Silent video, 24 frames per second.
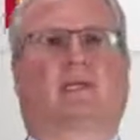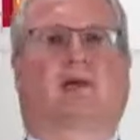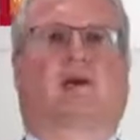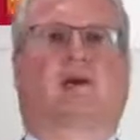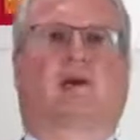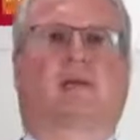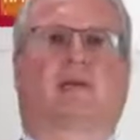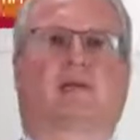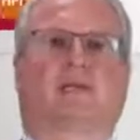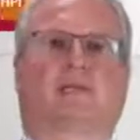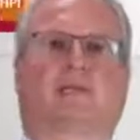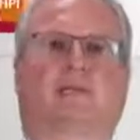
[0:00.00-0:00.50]

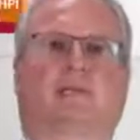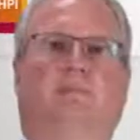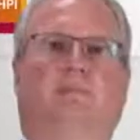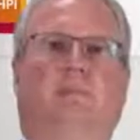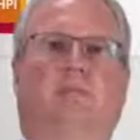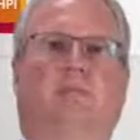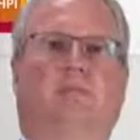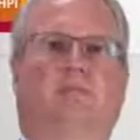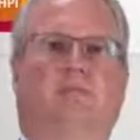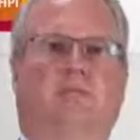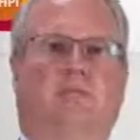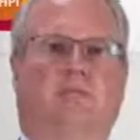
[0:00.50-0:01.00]
all the
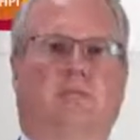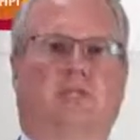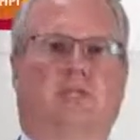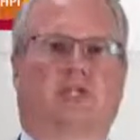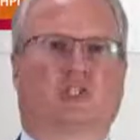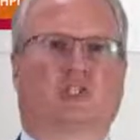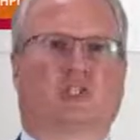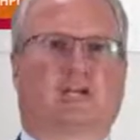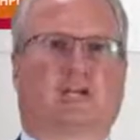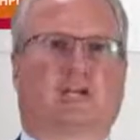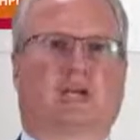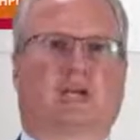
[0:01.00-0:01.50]
CPUs
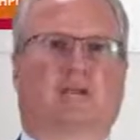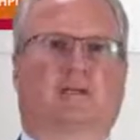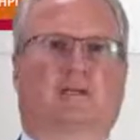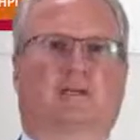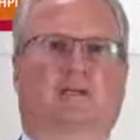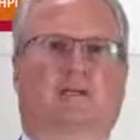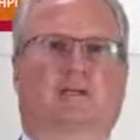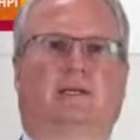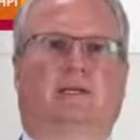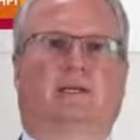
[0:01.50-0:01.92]
share